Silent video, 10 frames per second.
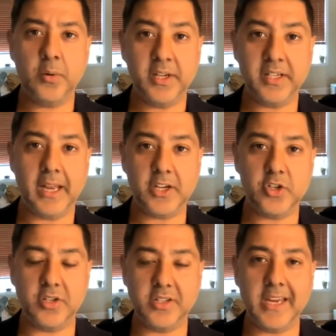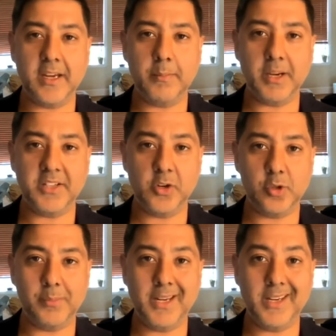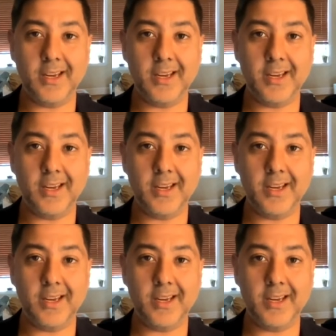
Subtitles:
little action taken by social media